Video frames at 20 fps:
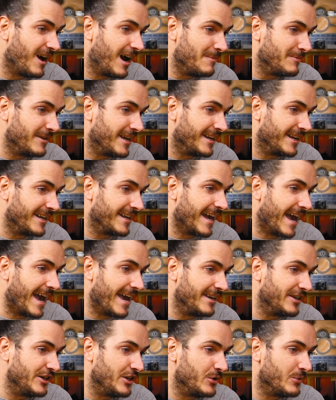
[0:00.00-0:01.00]
I'm getting
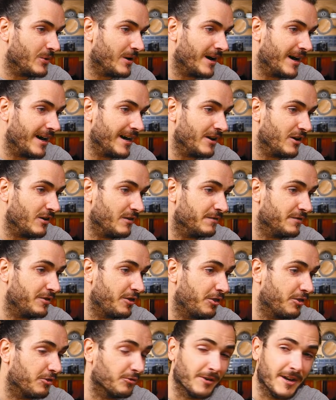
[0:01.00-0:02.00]
A Q I of
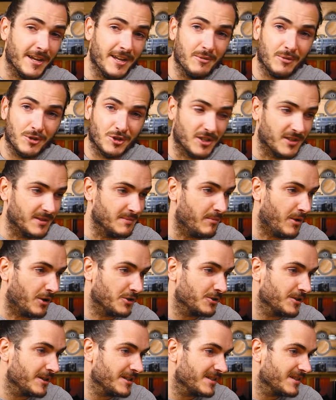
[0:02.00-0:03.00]
three, which is
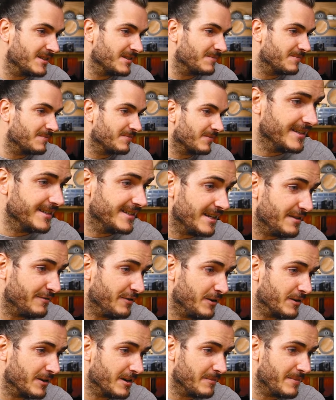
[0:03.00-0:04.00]
moderate. T V
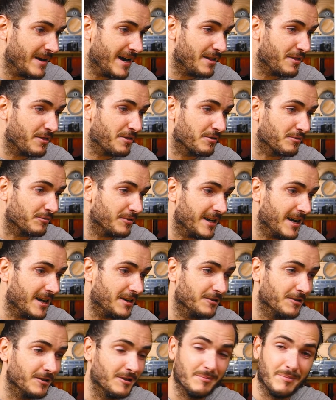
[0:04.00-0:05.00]
O C, about three
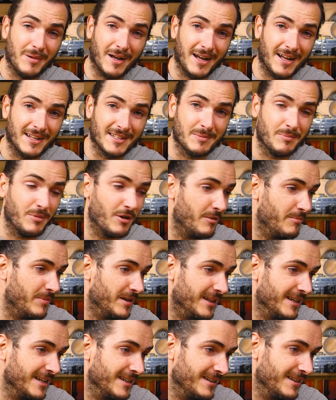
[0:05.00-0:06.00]
hundred parts per
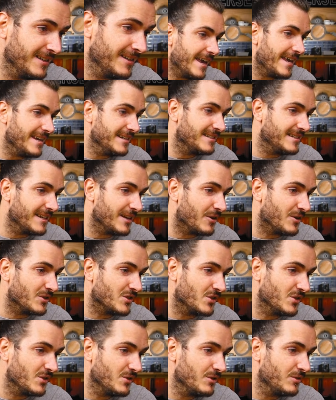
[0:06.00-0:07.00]
billion. E C O
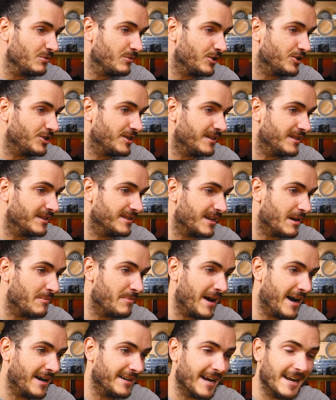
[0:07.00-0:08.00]
two, which is
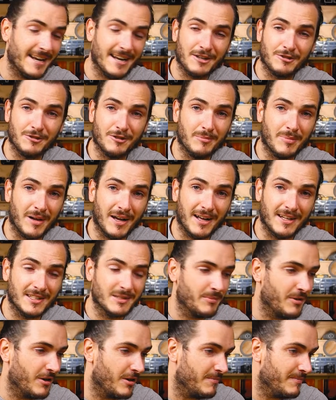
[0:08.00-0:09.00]
about eight hundred
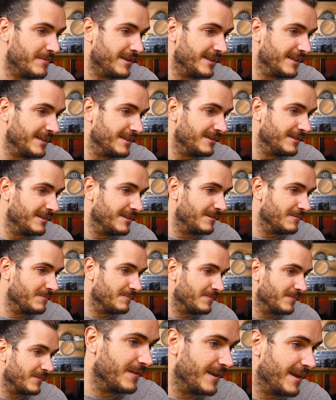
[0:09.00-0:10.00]
parts per million.
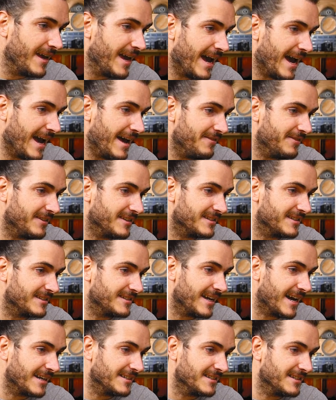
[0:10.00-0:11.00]
And the
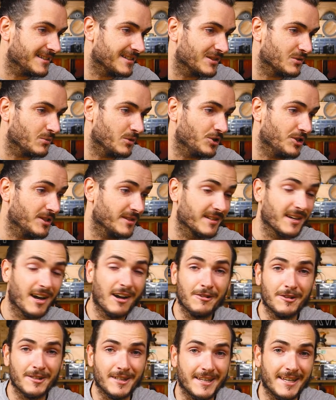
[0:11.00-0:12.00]
status, which is
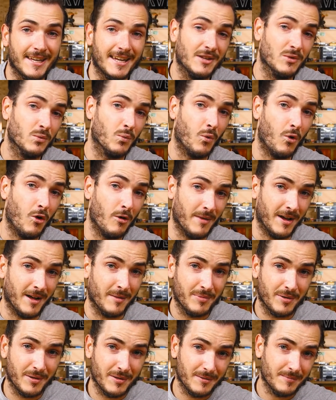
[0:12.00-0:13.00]
currently in
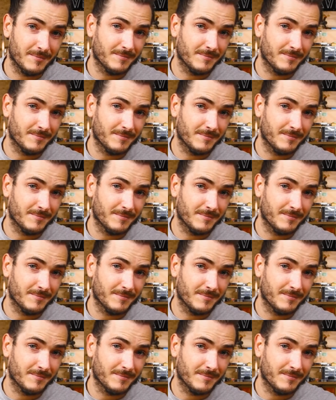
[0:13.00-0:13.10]
warm-up.